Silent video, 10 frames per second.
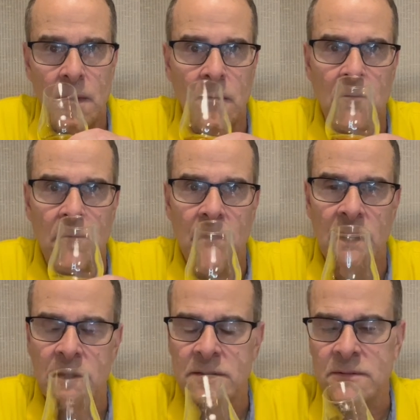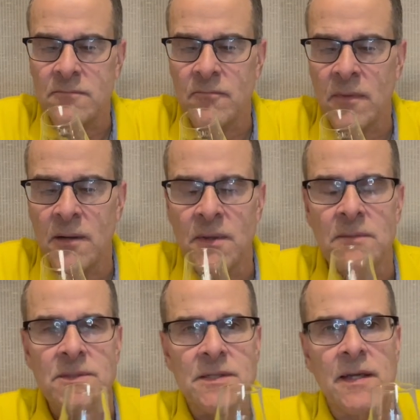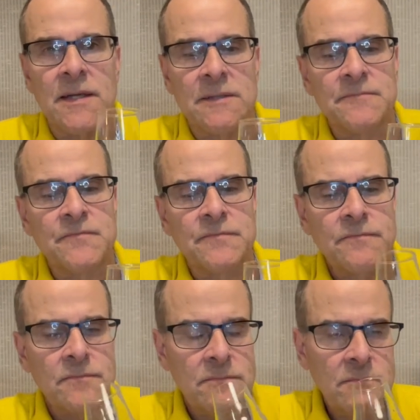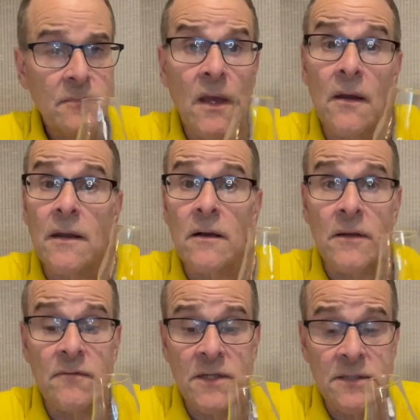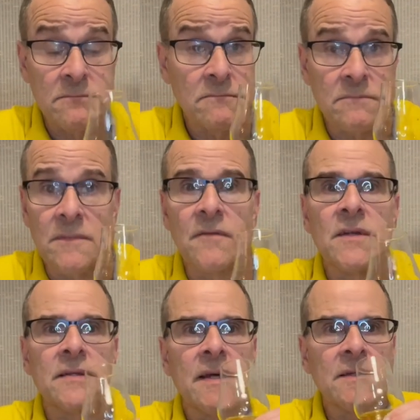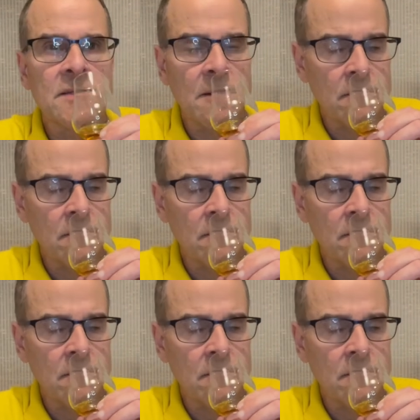Oh man, this might have been a mistake. All right, I'll give it a taste.